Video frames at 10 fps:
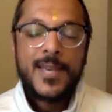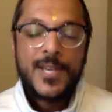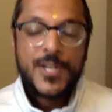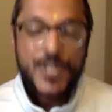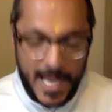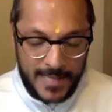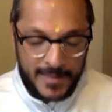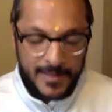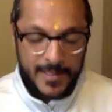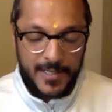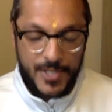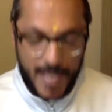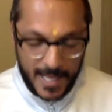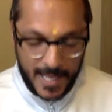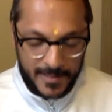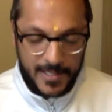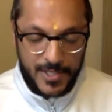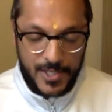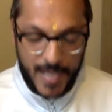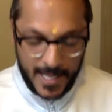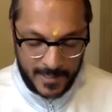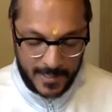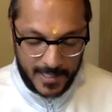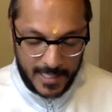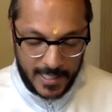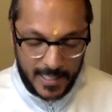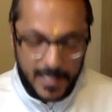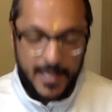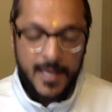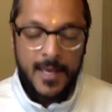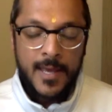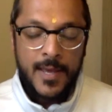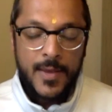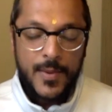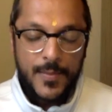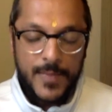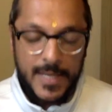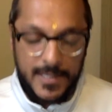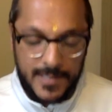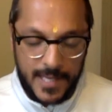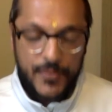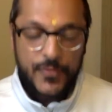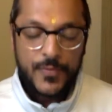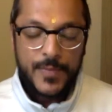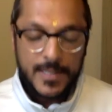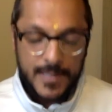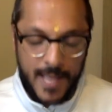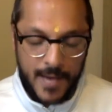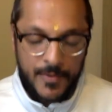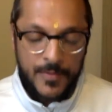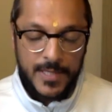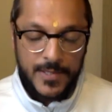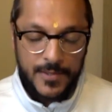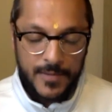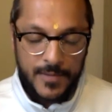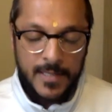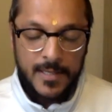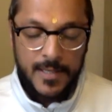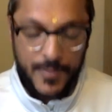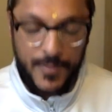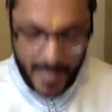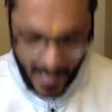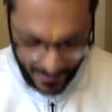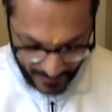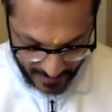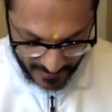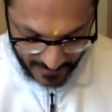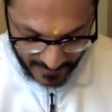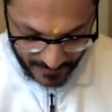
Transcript: Shanti, Shanti, Shanti. Be safe, be sound, be serene, be happiness.